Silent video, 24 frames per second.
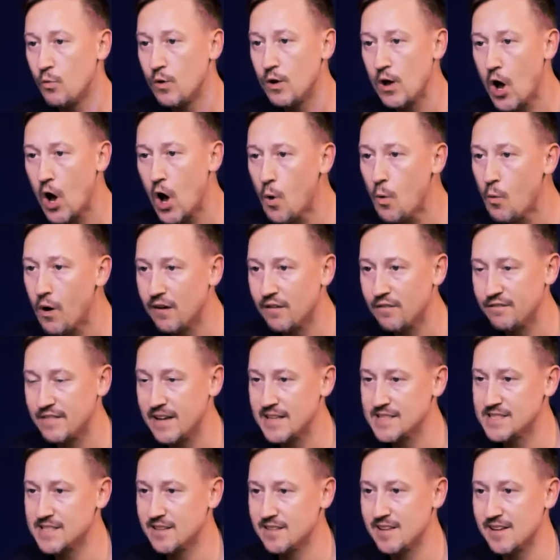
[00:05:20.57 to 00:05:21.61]
we all want
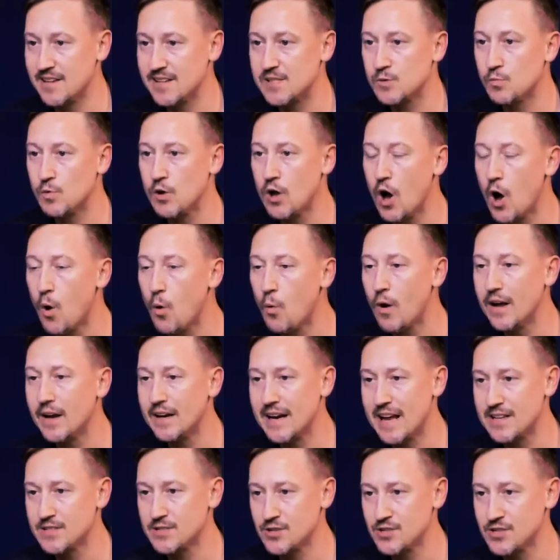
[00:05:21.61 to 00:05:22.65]
fancy things. We all want
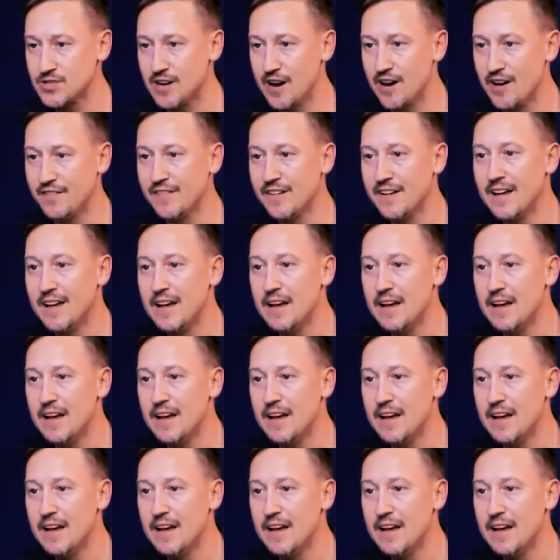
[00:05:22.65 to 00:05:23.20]
nicer stuff.